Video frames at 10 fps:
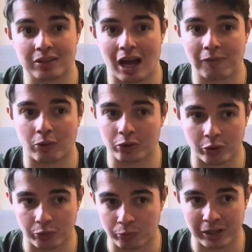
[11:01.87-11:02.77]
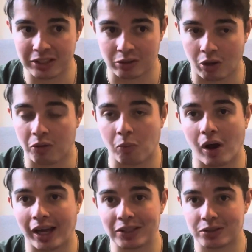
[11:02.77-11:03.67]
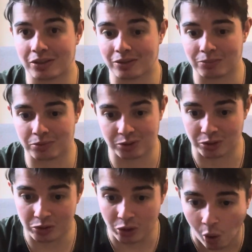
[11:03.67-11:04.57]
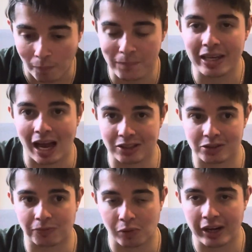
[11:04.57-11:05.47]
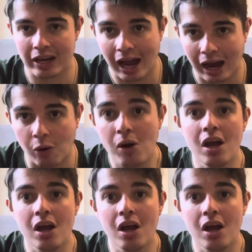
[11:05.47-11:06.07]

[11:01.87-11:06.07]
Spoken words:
I've got no reason otherwise to not be as of right now.